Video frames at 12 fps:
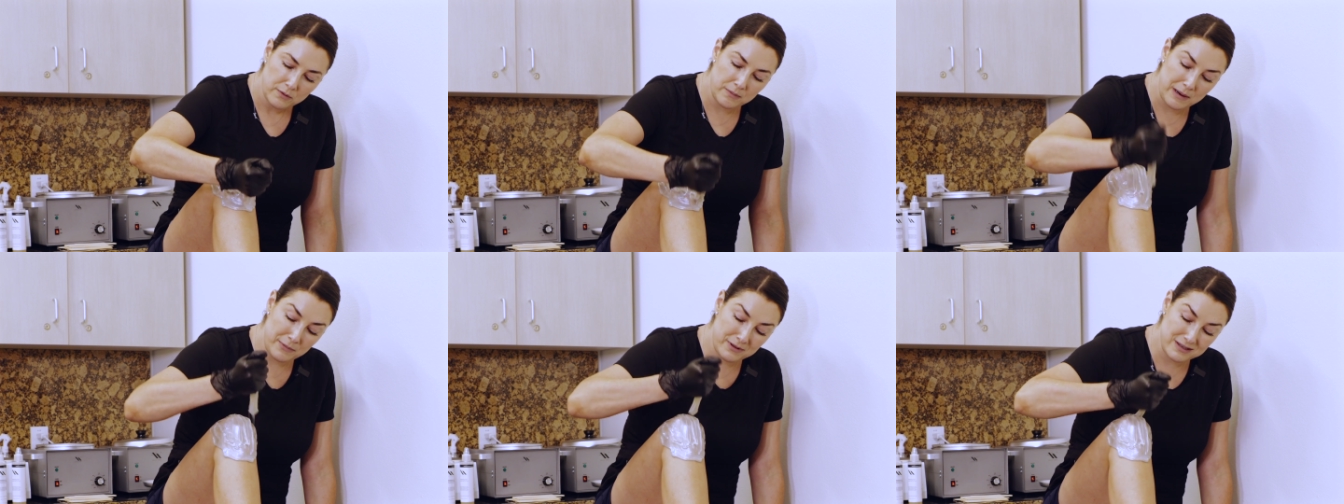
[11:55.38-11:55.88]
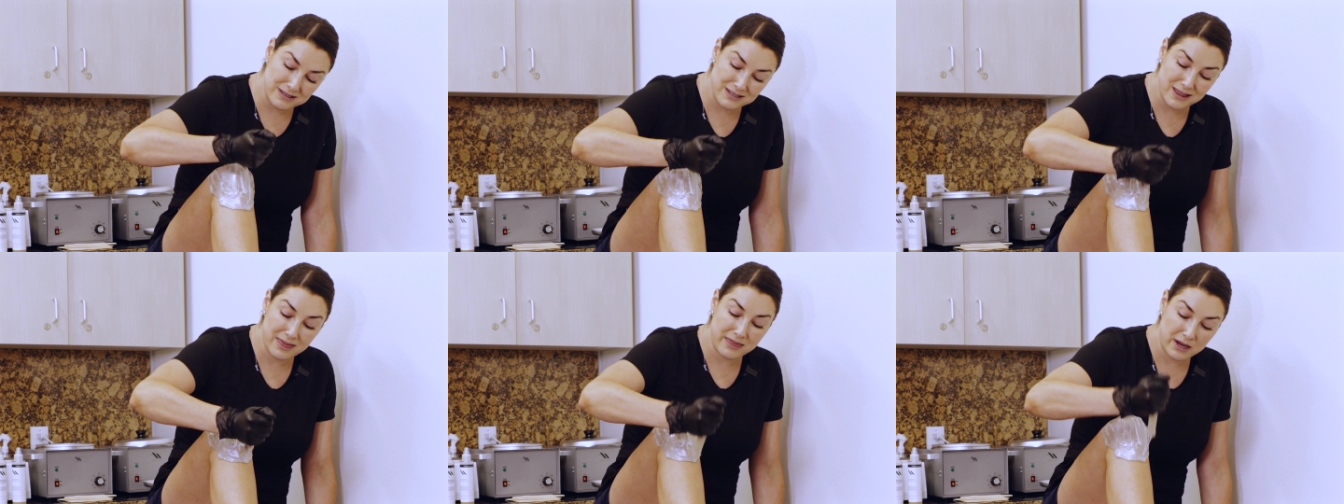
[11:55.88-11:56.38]
Remember, this
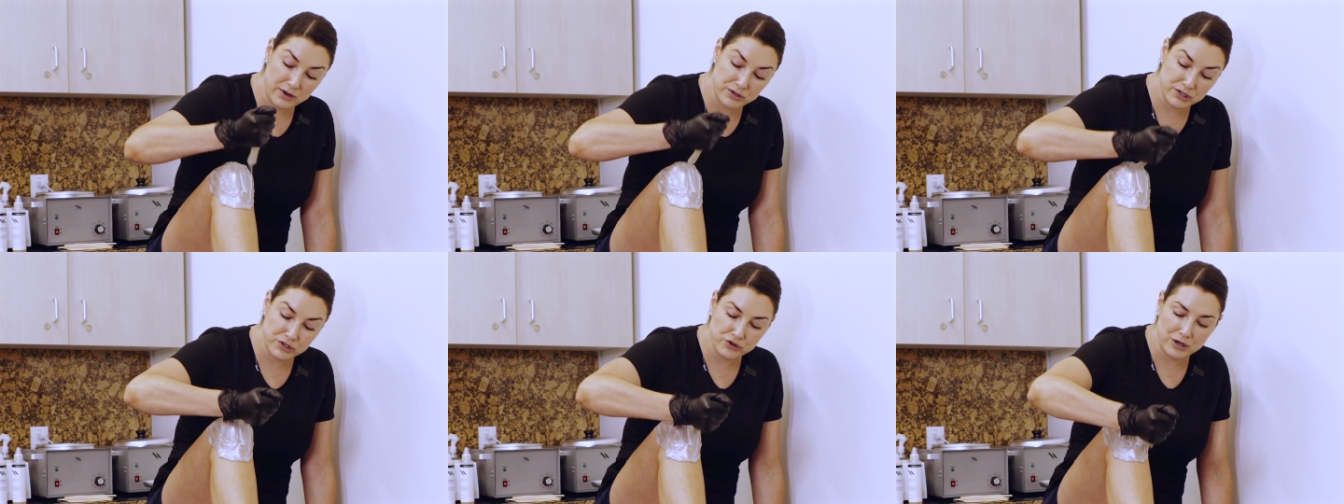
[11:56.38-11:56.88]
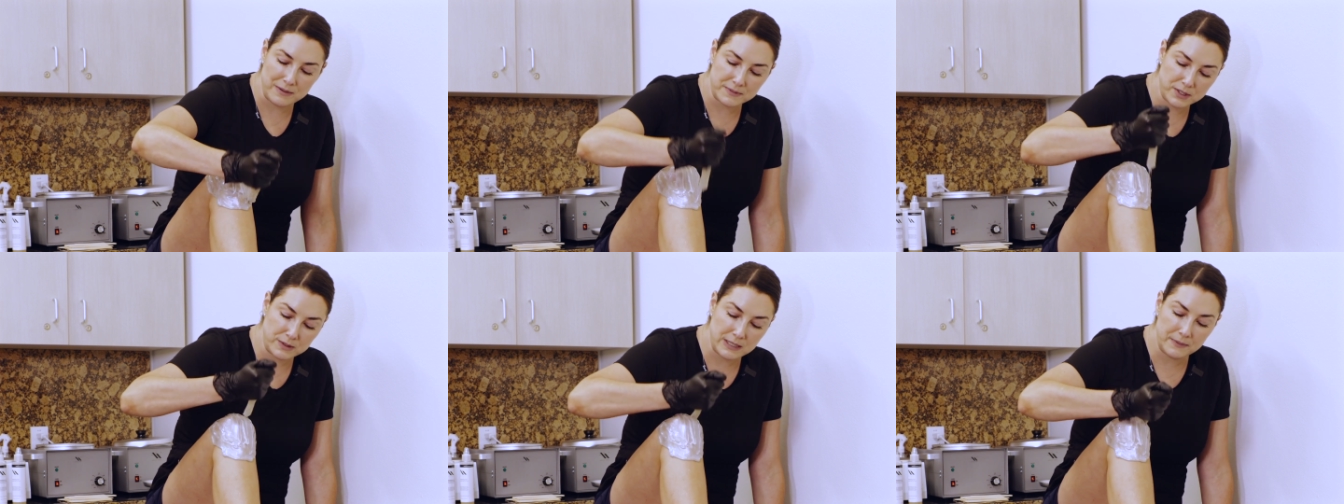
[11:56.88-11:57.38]
is a thicker strip,
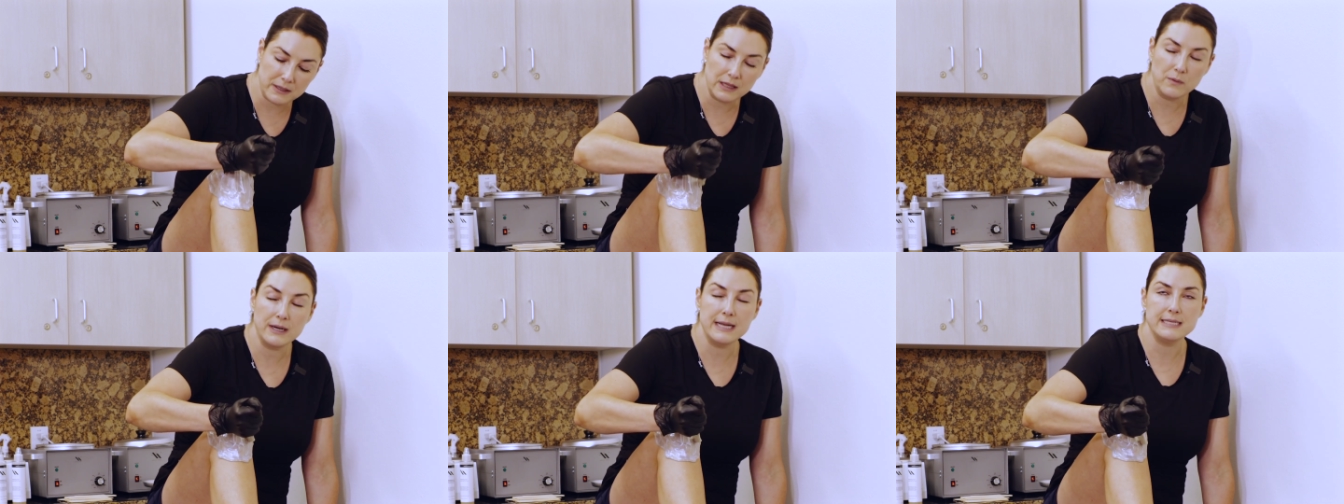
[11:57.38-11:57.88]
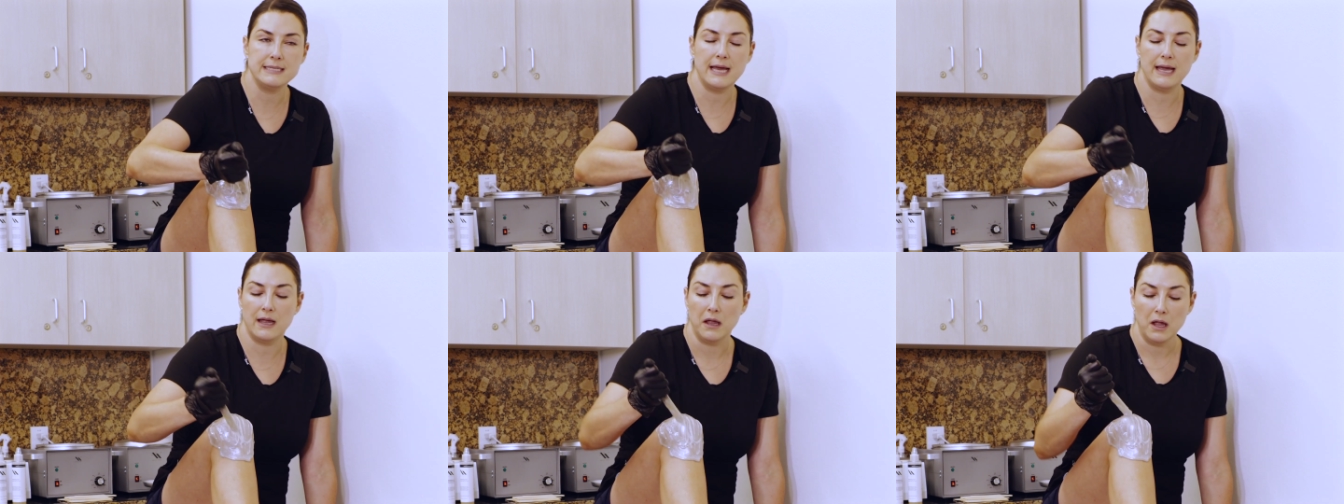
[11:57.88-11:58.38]
so typically when I
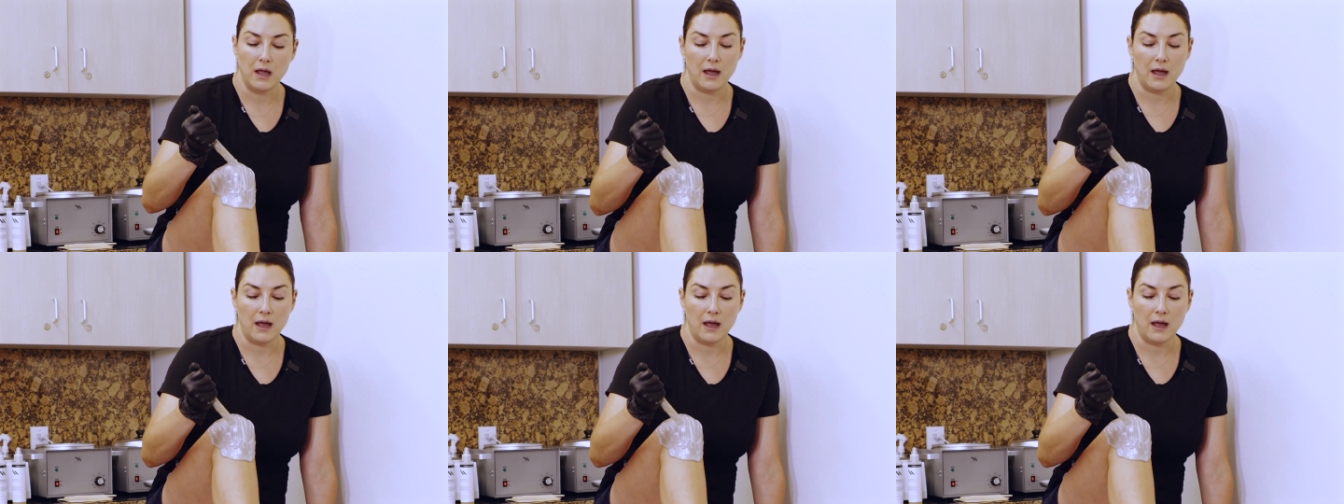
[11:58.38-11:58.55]
say